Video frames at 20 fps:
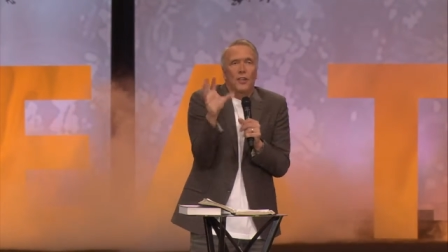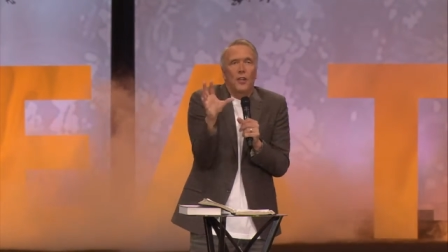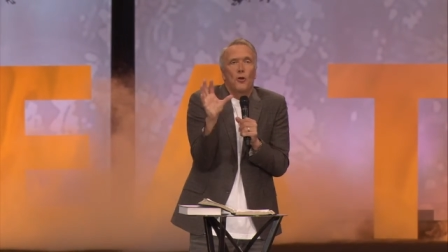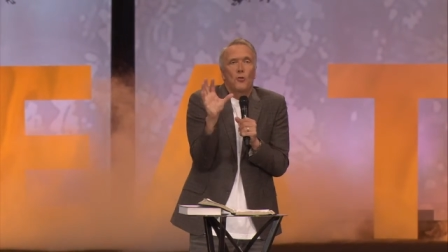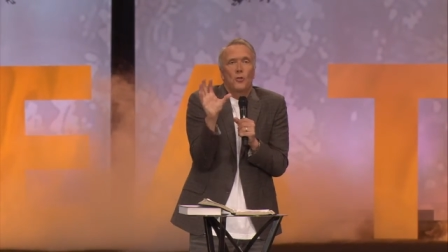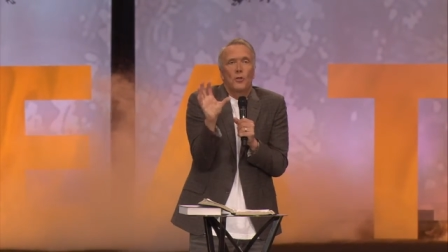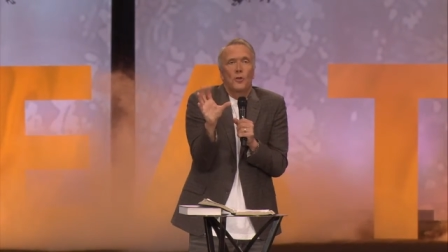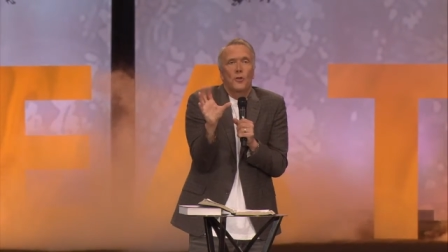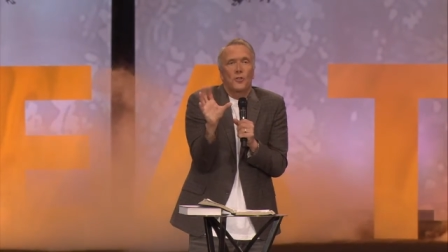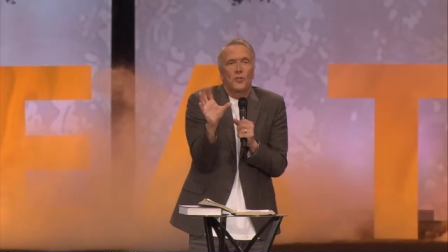
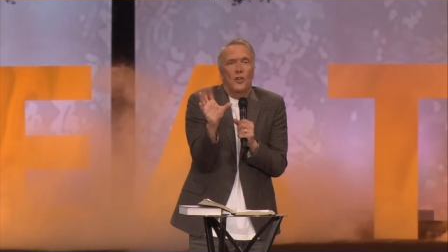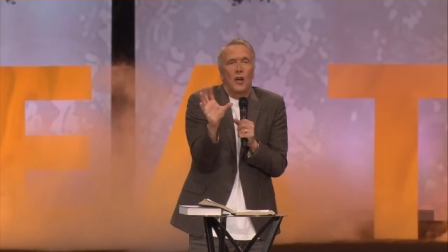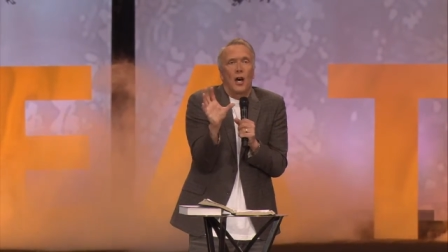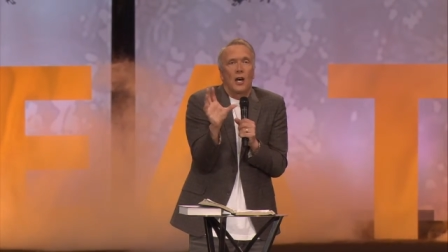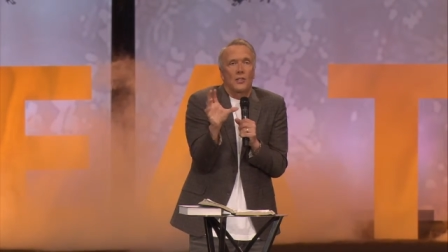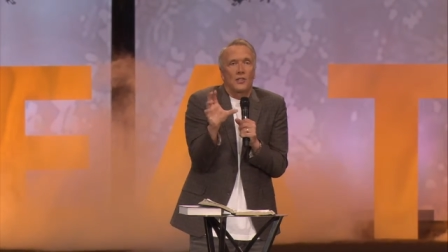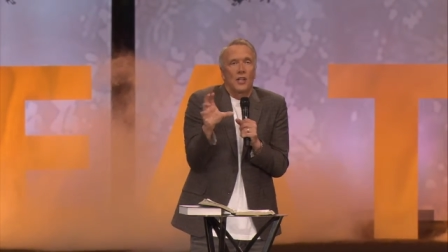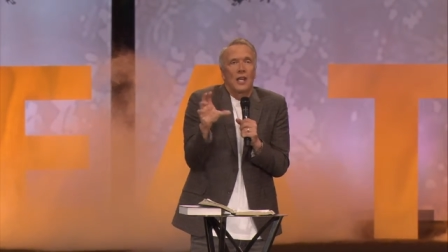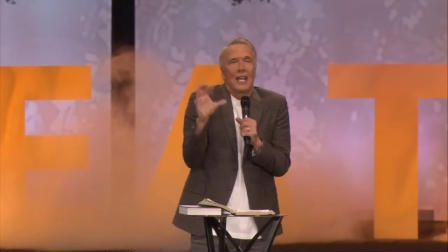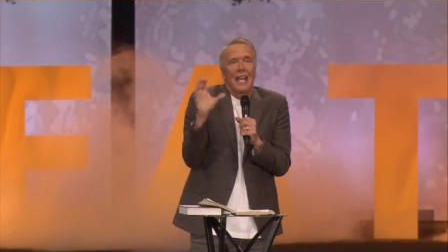
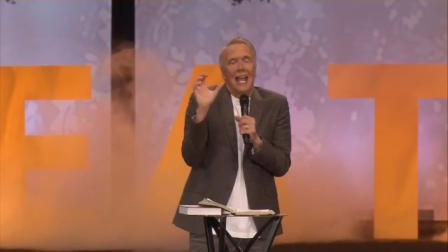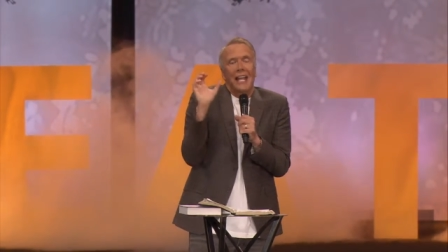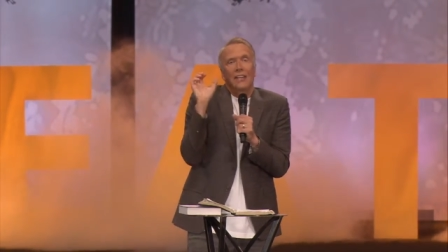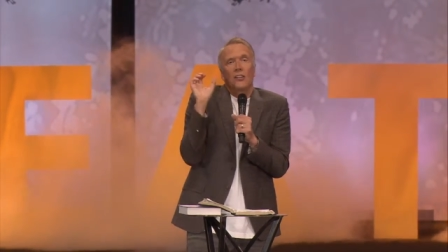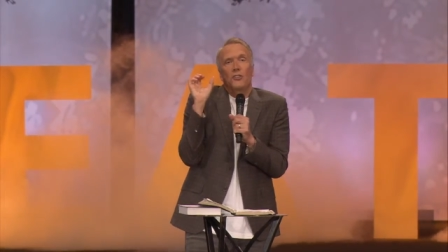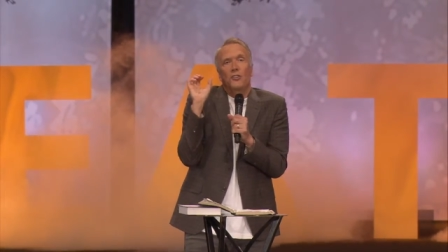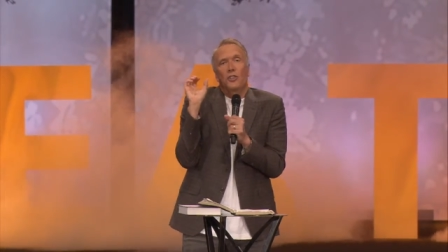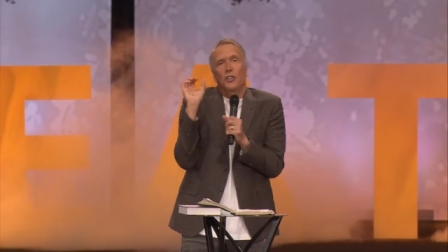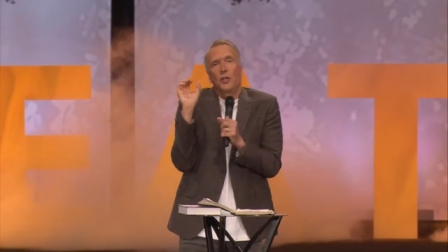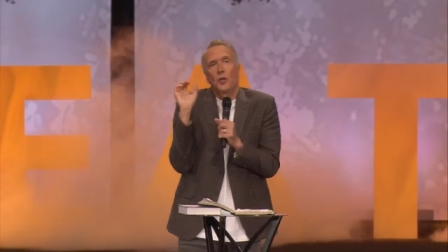theopneustos, and
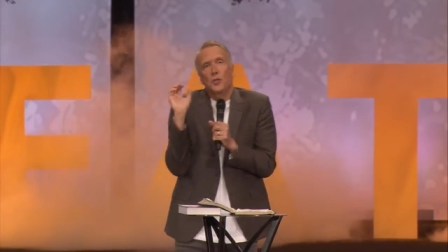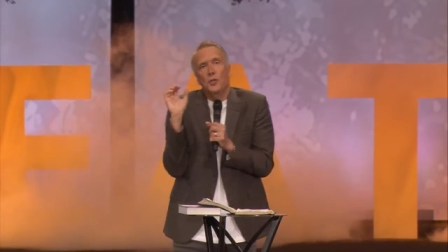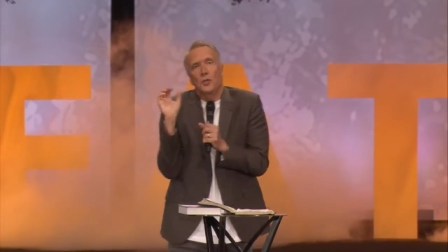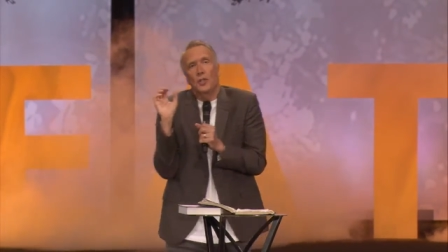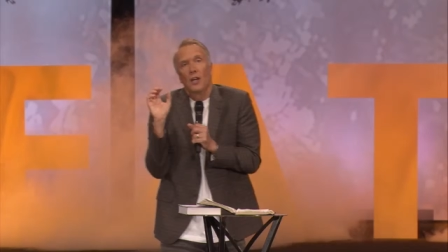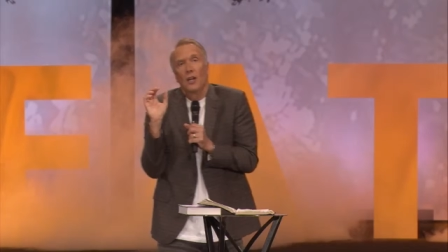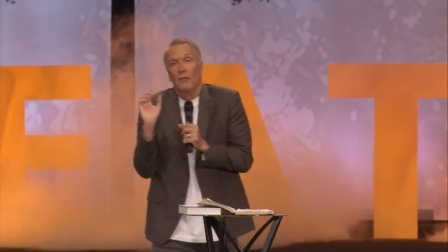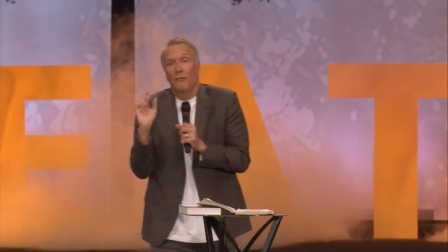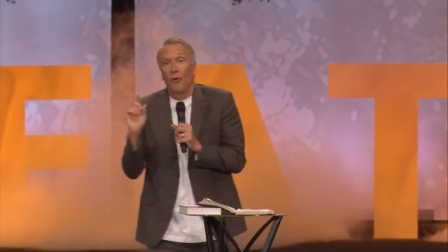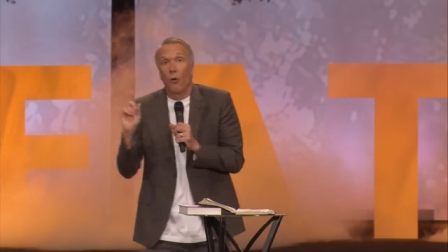is
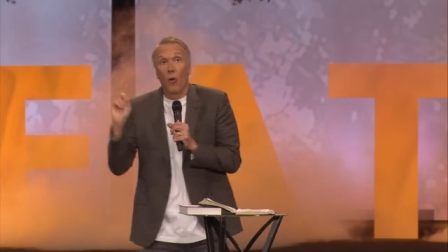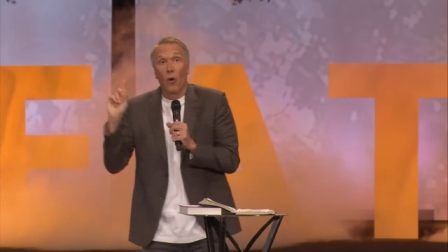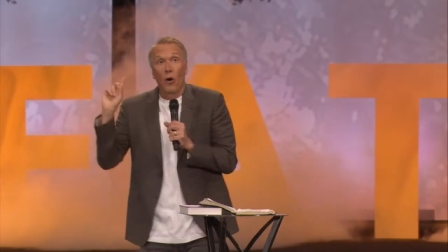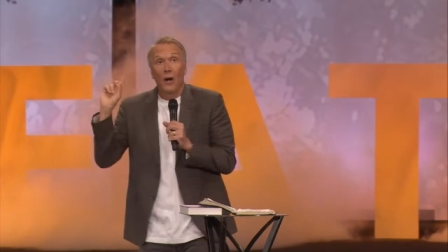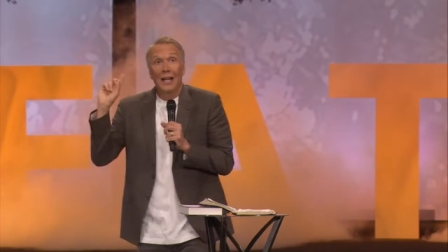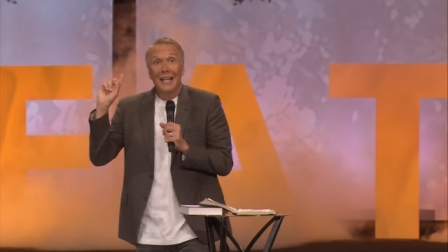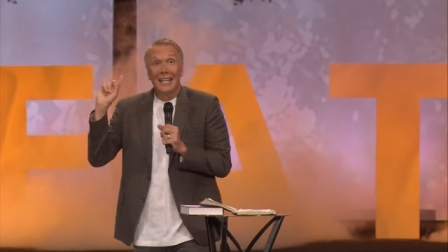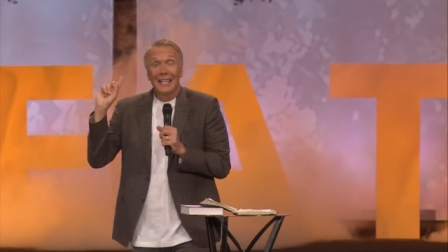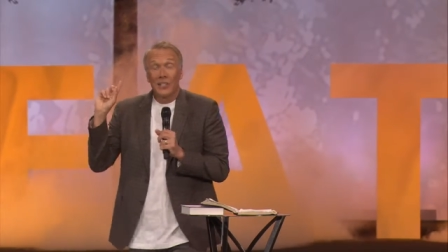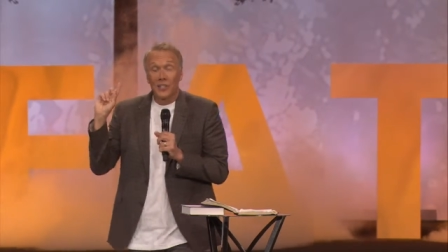used
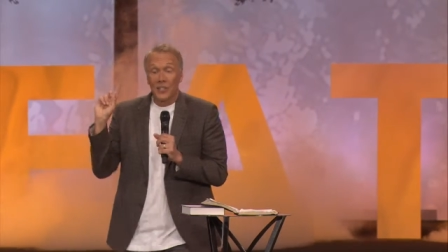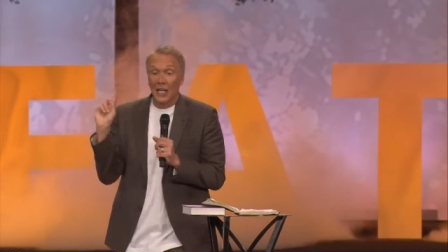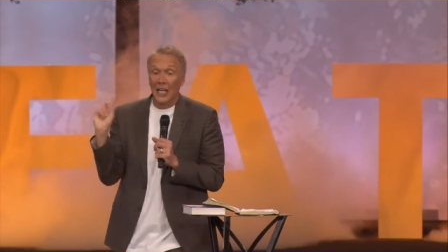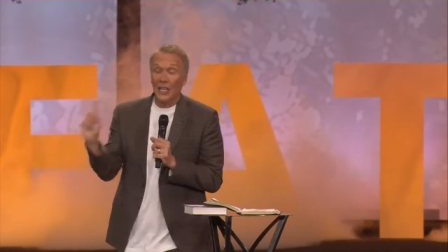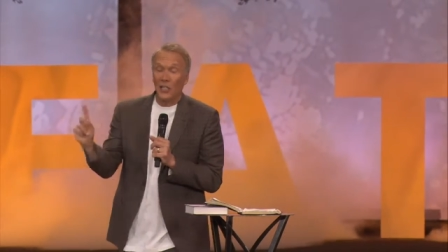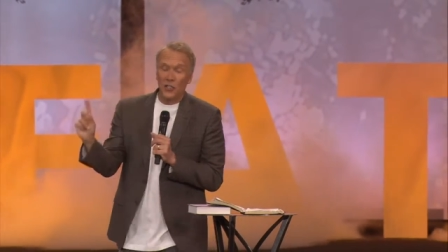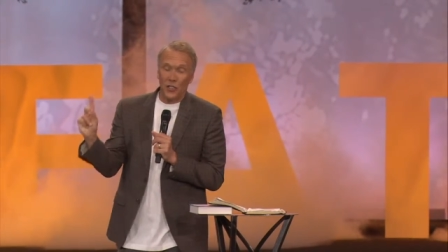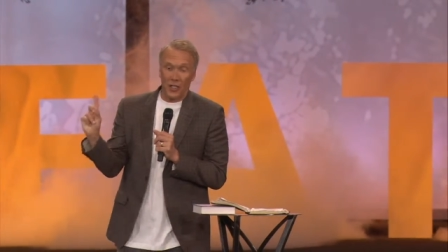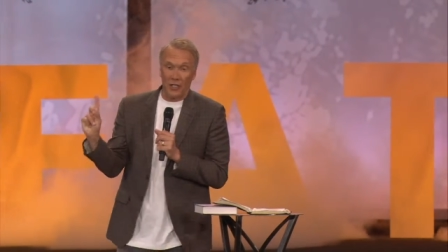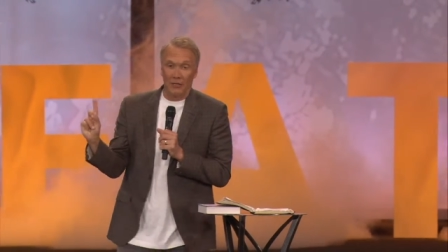for
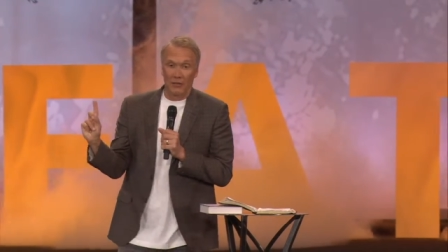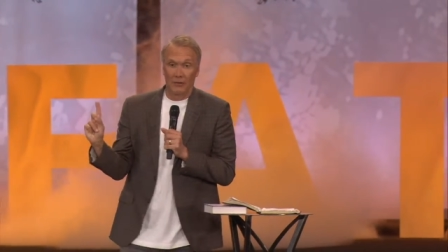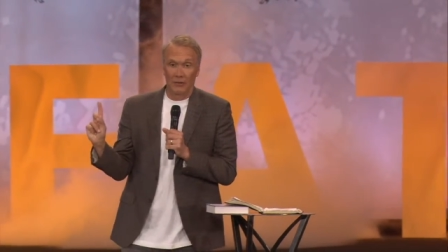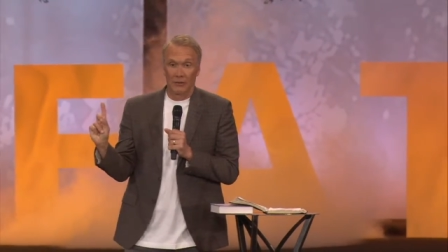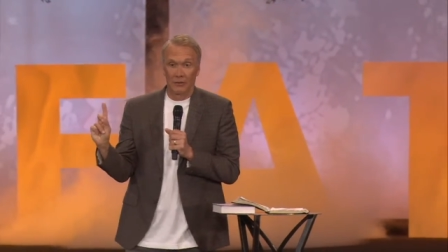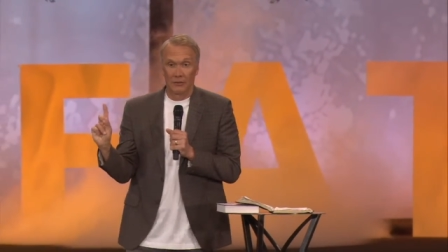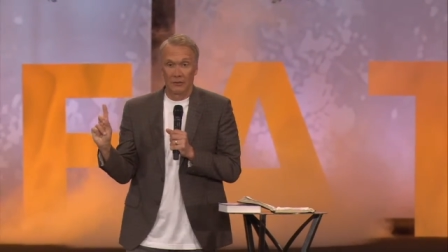teaching